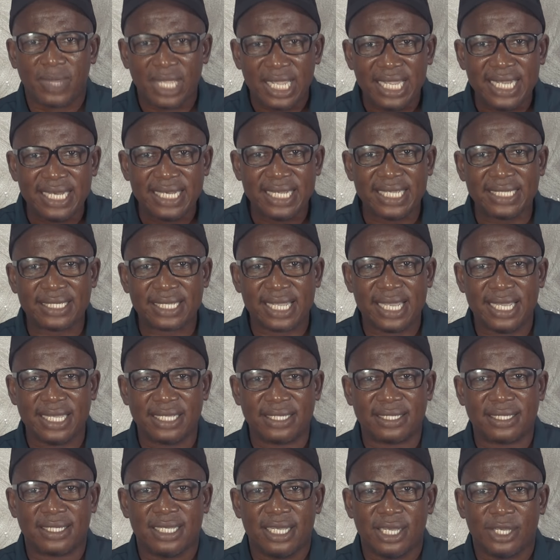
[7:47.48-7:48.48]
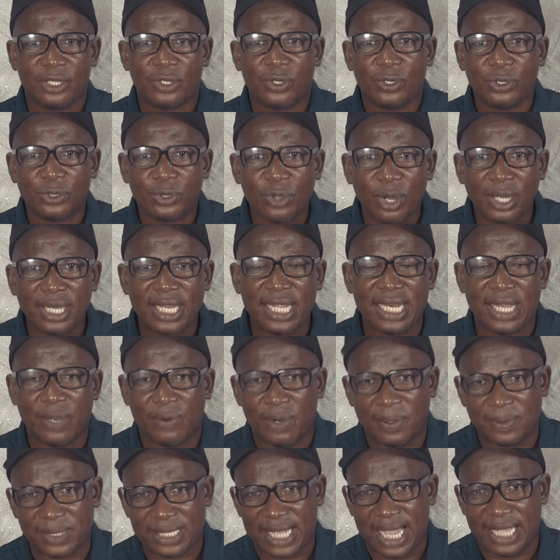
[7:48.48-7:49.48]
In this case, you don't need a
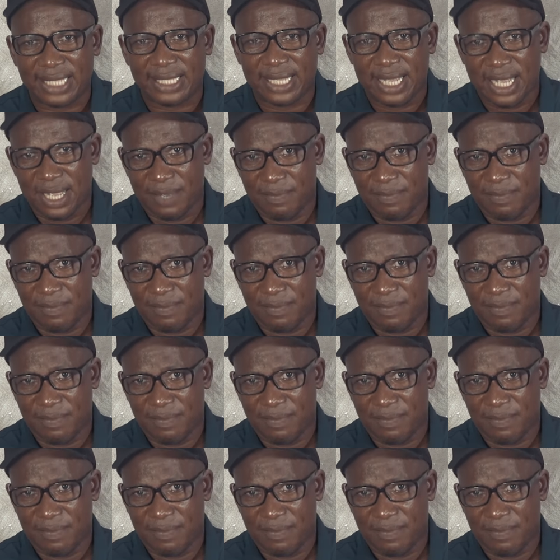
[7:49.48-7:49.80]
website,